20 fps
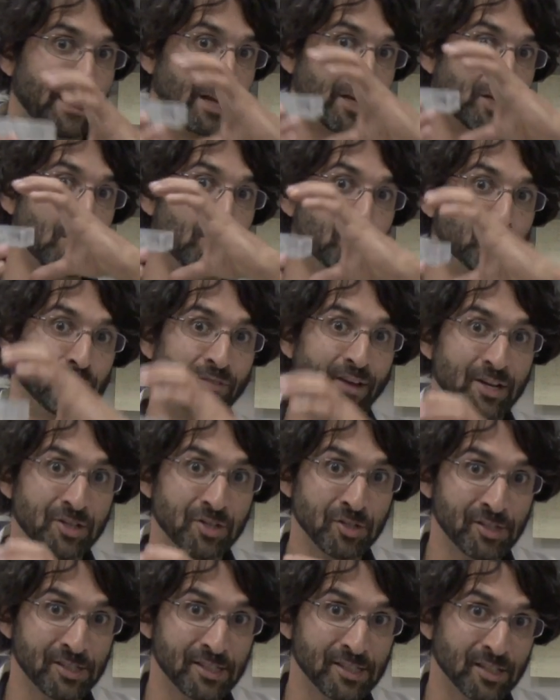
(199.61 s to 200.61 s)
The
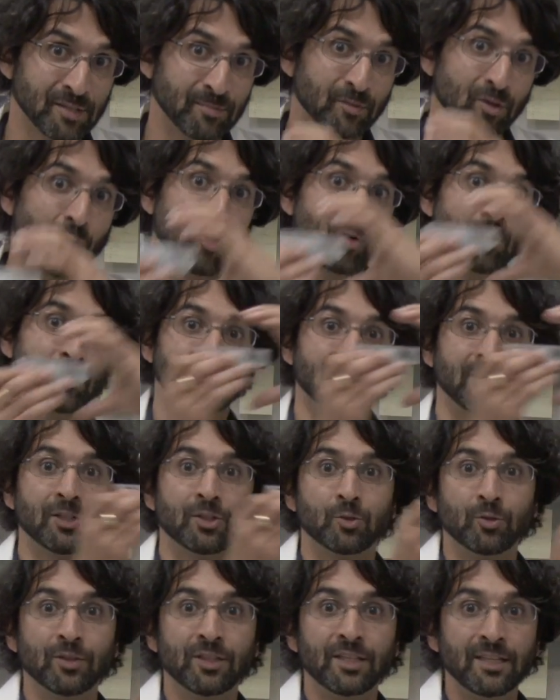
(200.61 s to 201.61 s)
observation system goes
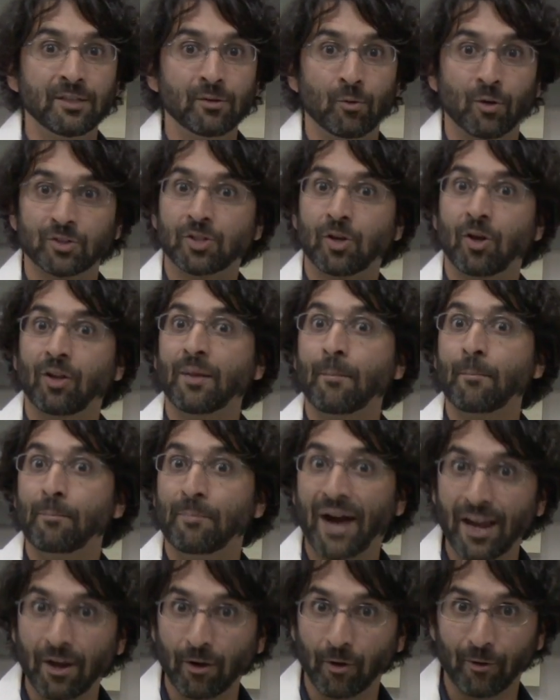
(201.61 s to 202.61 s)
into the what's called a
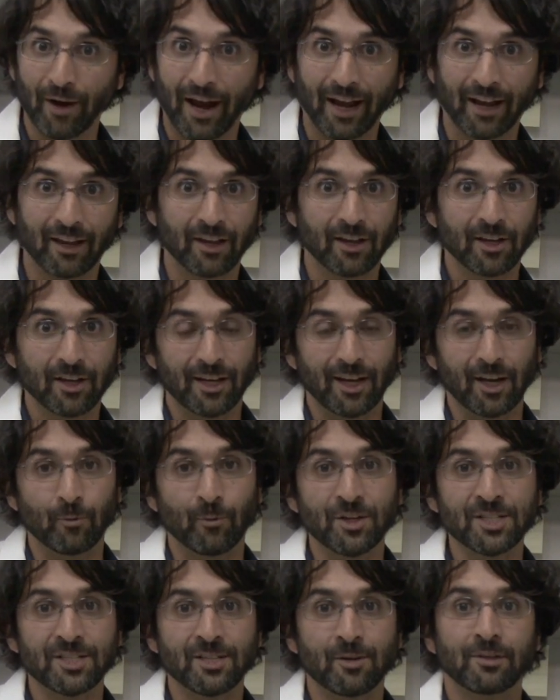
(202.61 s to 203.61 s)
bio-rack, in
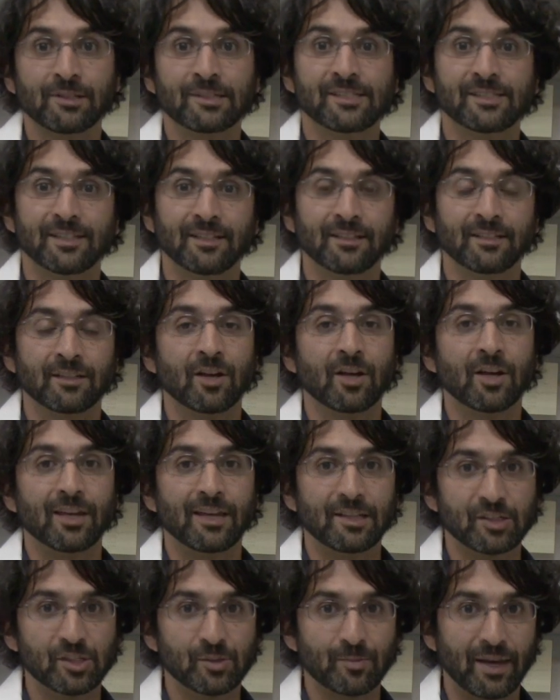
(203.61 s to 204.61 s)
which they will sit
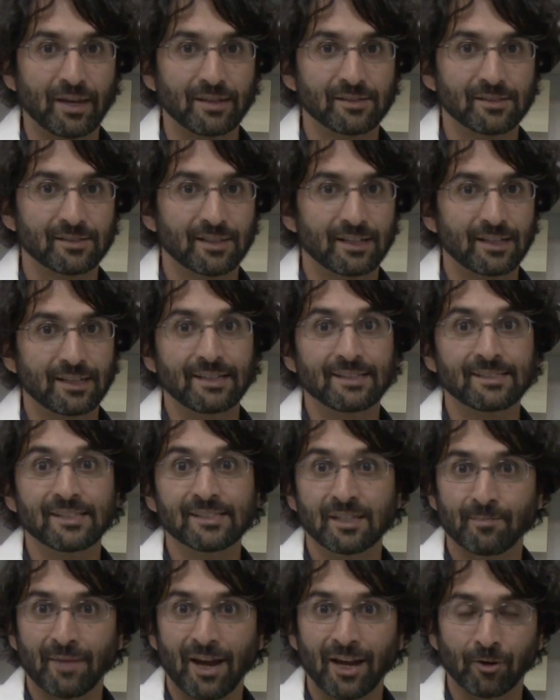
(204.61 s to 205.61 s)
in space. This
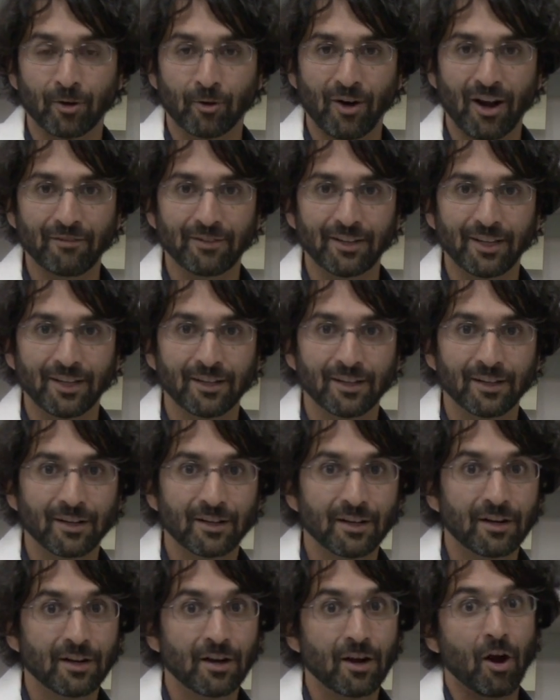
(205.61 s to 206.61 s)
is in microgravity.
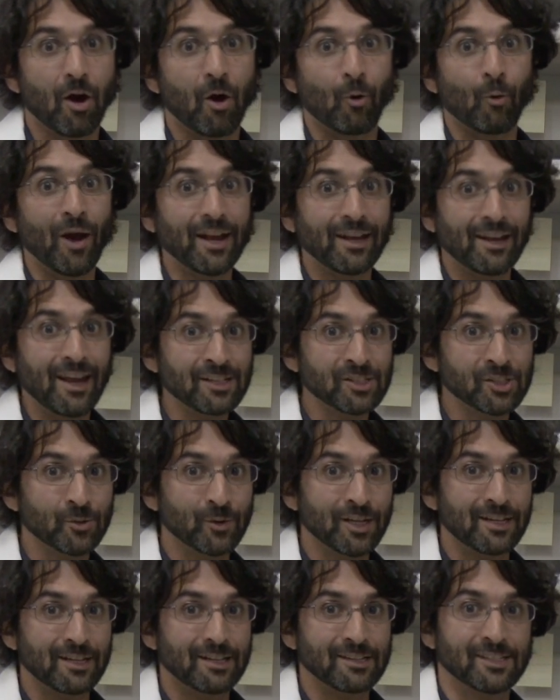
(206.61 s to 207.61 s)
Right next to
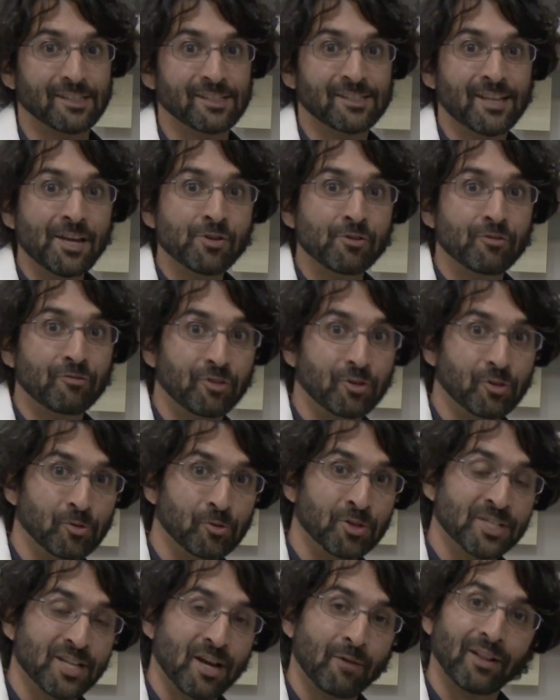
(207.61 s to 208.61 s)
it is a
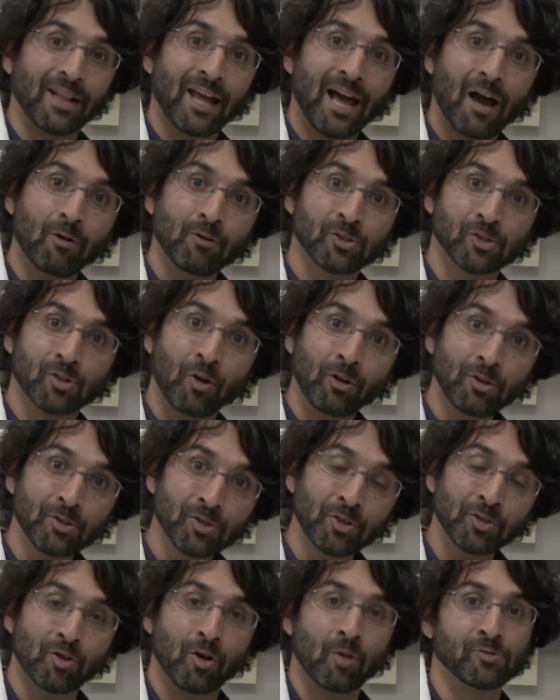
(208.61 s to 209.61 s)
centrifuge that will house
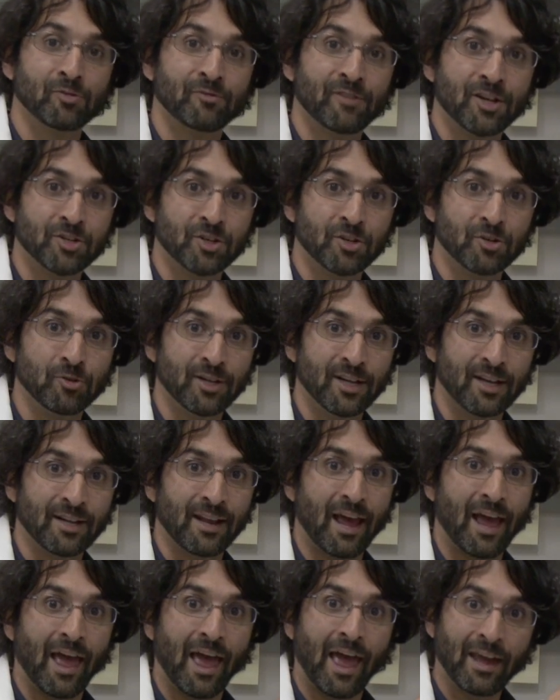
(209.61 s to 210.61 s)
also the observation
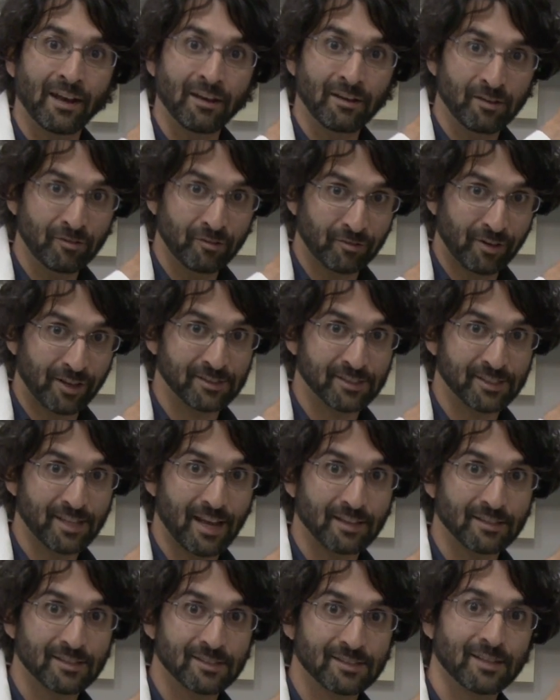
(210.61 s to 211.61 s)
unit and the
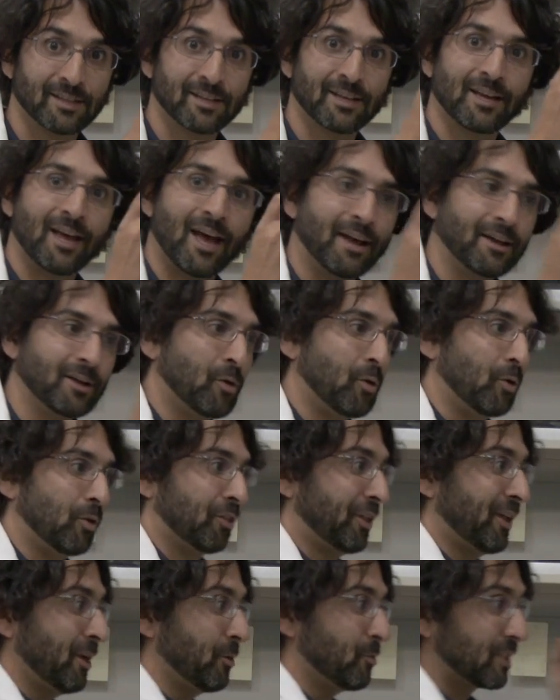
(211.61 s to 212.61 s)
cassettes, and the whole
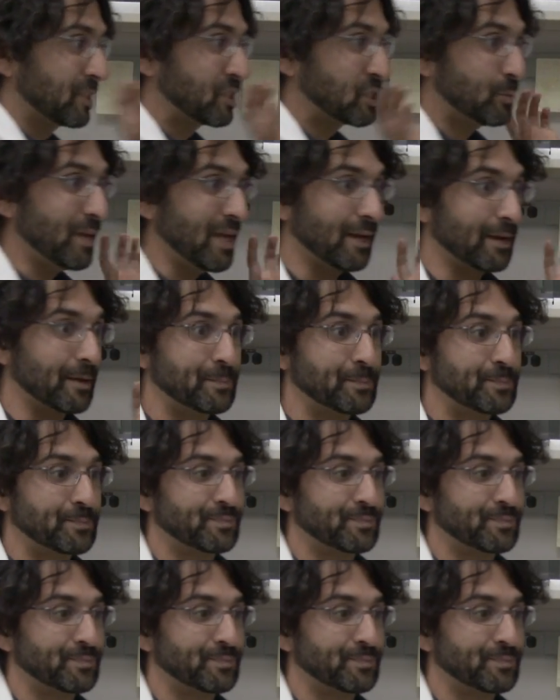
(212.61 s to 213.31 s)
thing will spin.